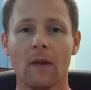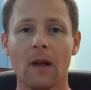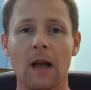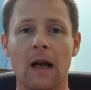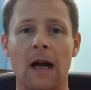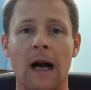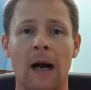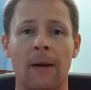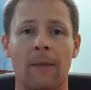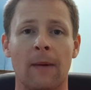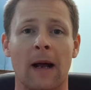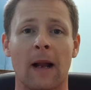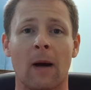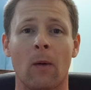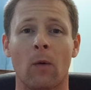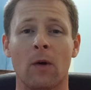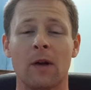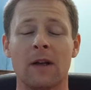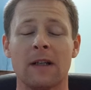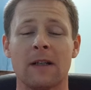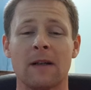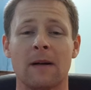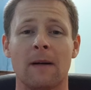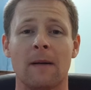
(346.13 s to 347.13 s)
I
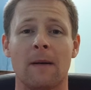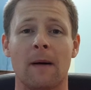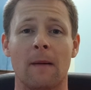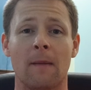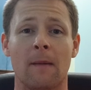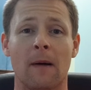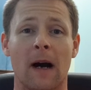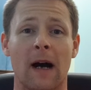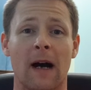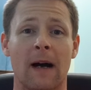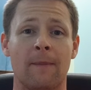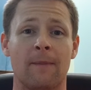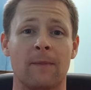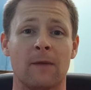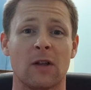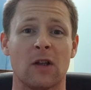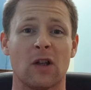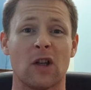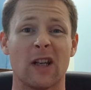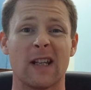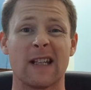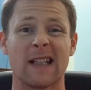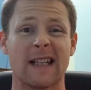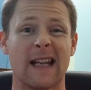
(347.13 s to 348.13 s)
want you to
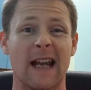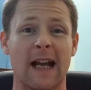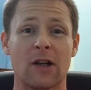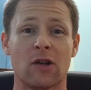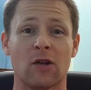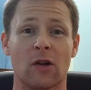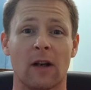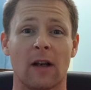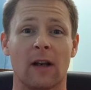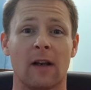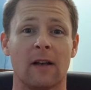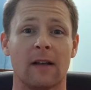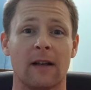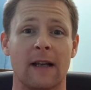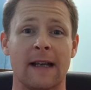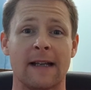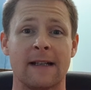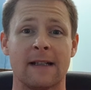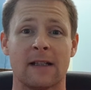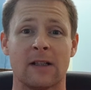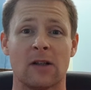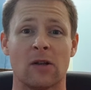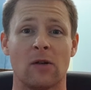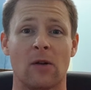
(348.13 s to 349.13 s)
just schedule
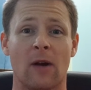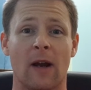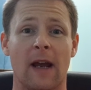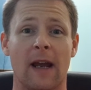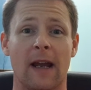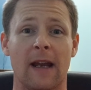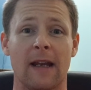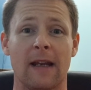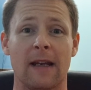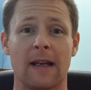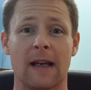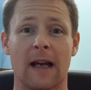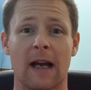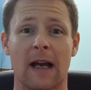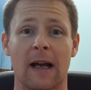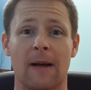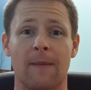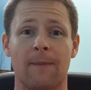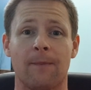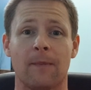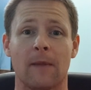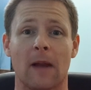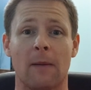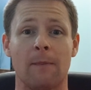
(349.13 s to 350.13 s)
into
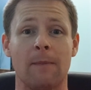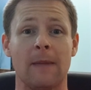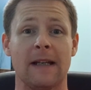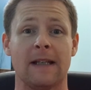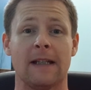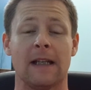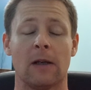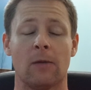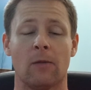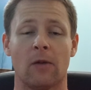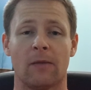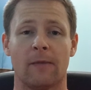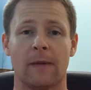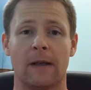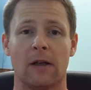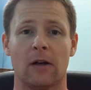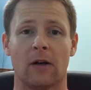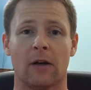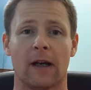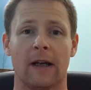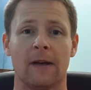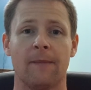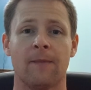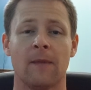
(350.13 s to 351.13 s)
a meeting with me,
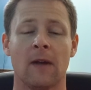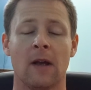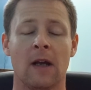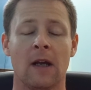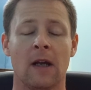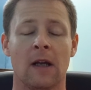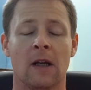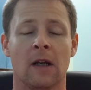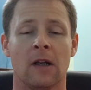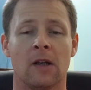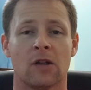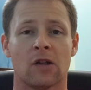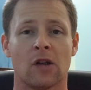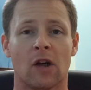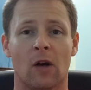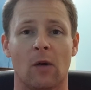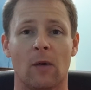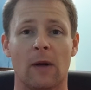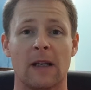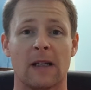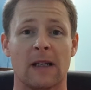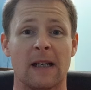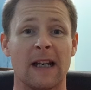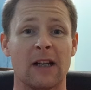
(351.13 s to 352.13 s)
okay?
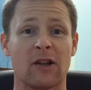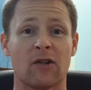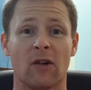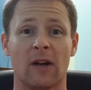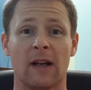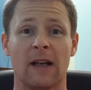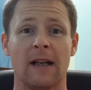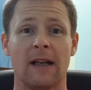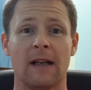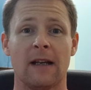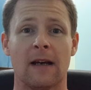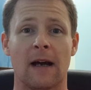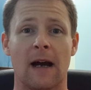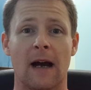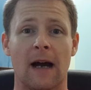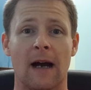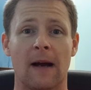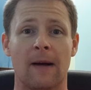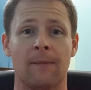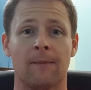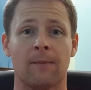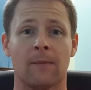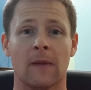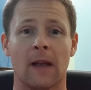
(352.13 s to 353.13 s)
So it's literally
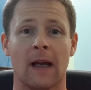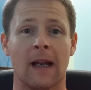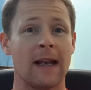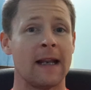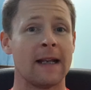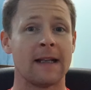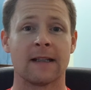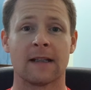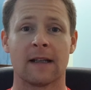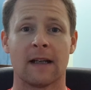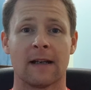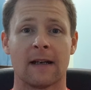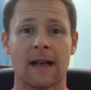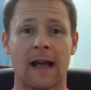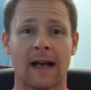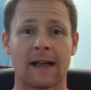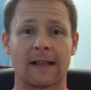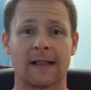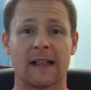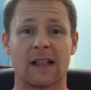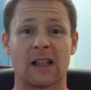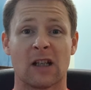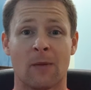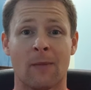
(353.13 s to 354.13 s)
an instant
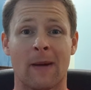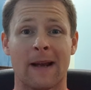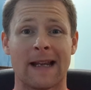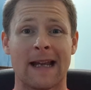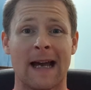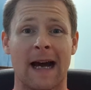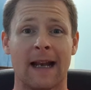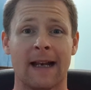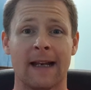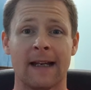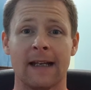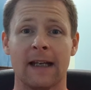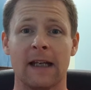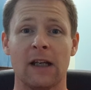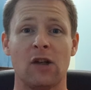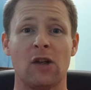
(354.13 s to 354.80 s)
access to my calendar.